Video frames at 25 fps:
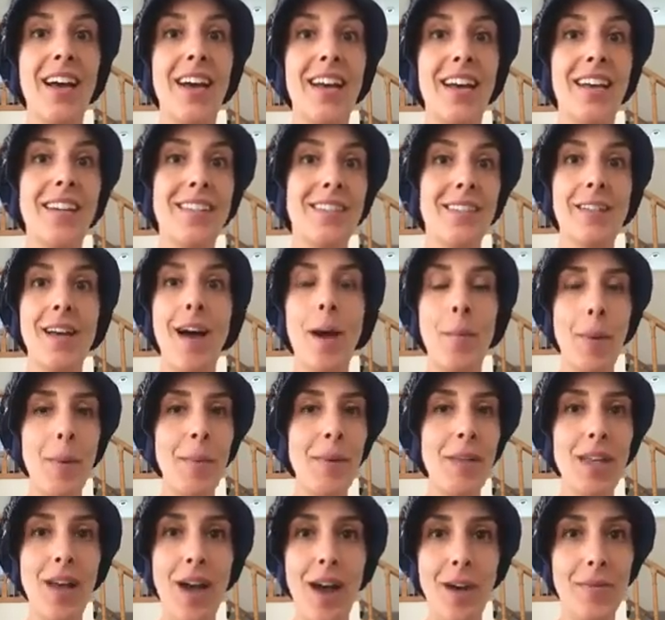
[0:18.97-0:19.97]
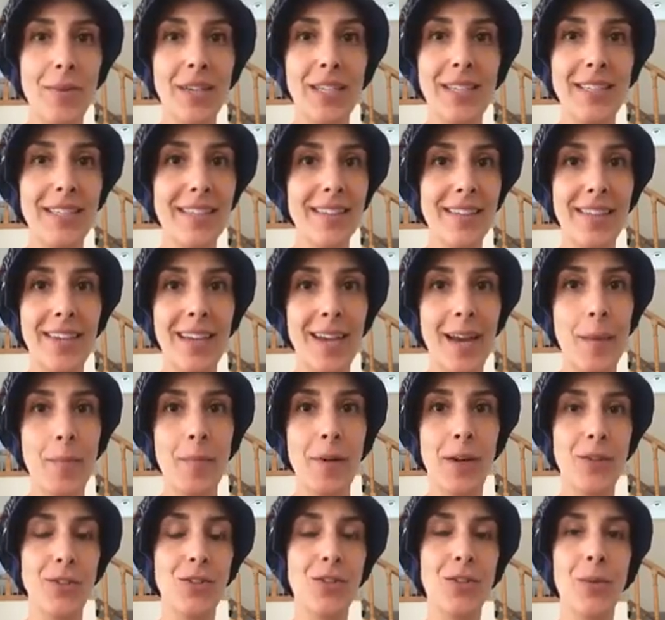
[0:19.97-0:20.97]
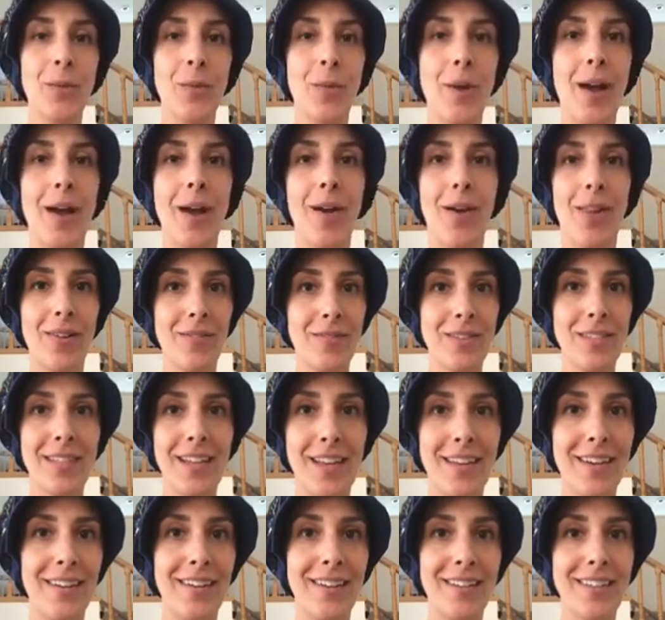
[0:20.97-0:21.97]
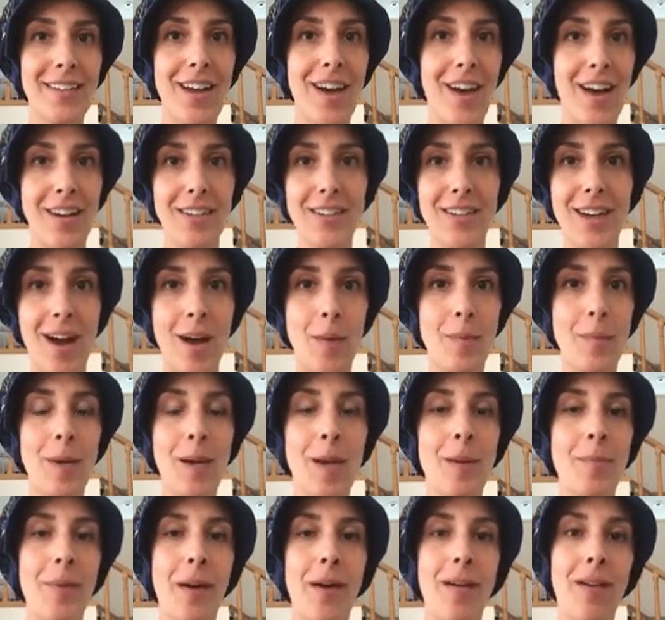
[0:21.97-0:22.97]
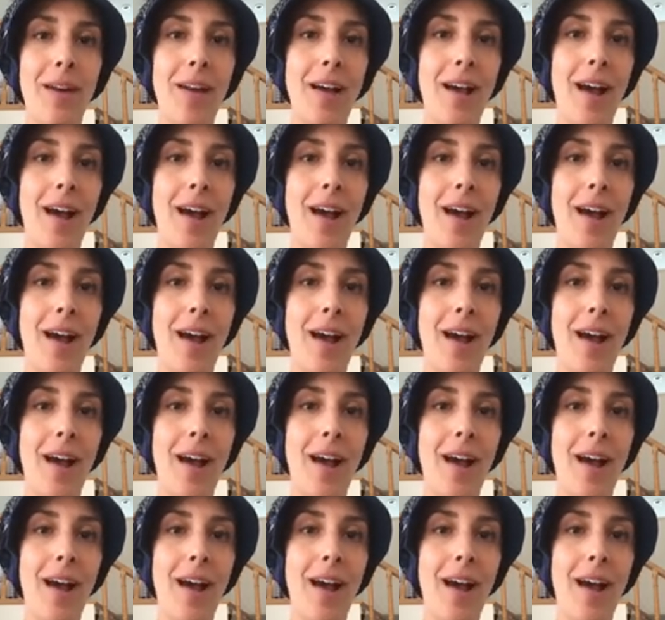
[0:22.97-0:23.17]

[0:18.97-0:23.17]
It's come up a lot recently. I'm not sure why all of a sudden it's a hot topic about